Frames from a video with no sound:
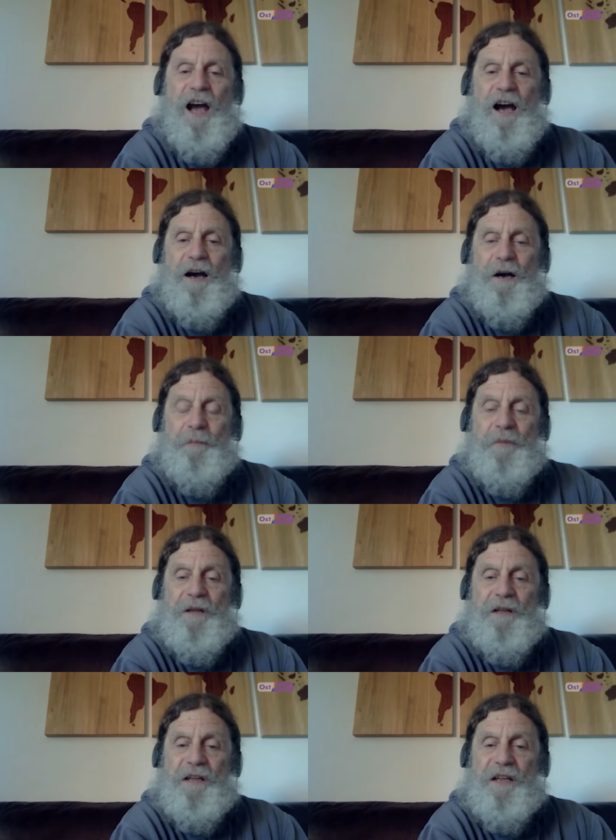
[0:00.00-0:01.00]
um,
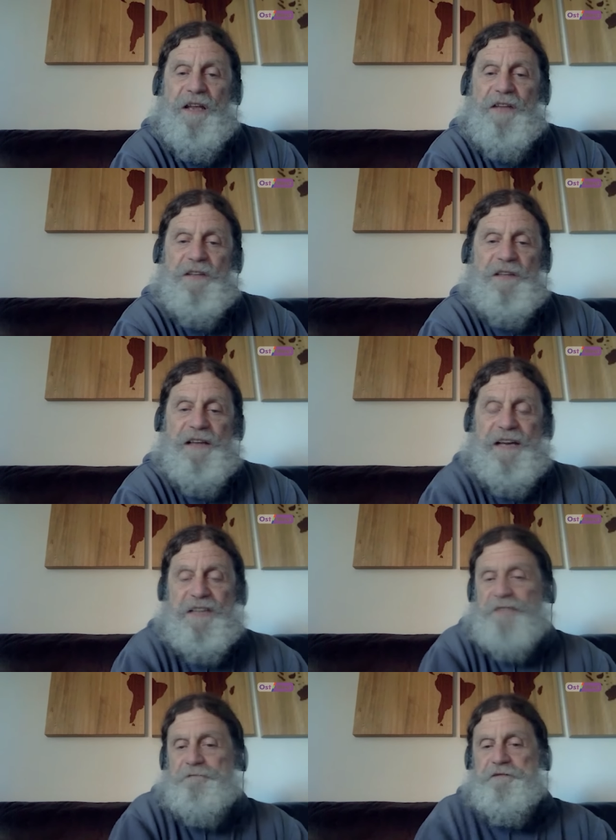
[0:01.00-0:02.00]
in the
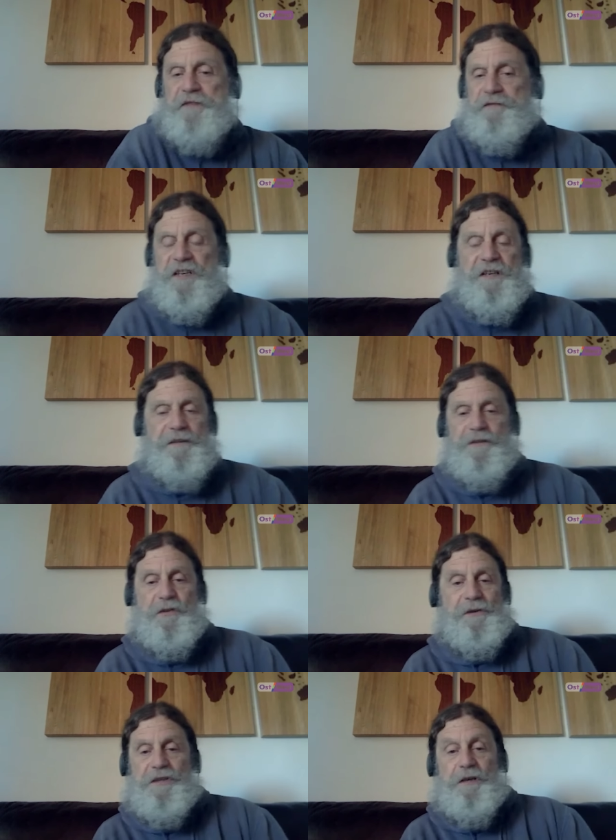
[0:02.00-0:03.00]
last 50 years
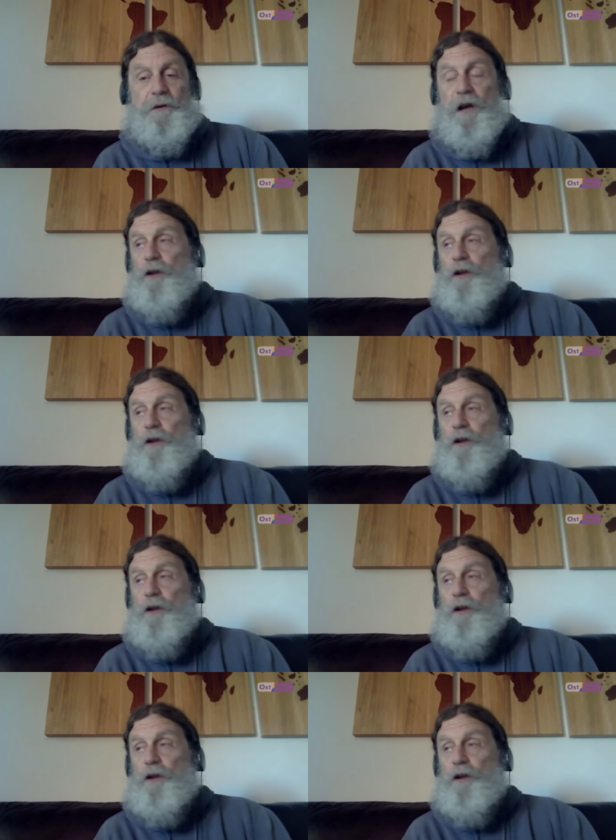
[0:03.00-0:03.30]
or so,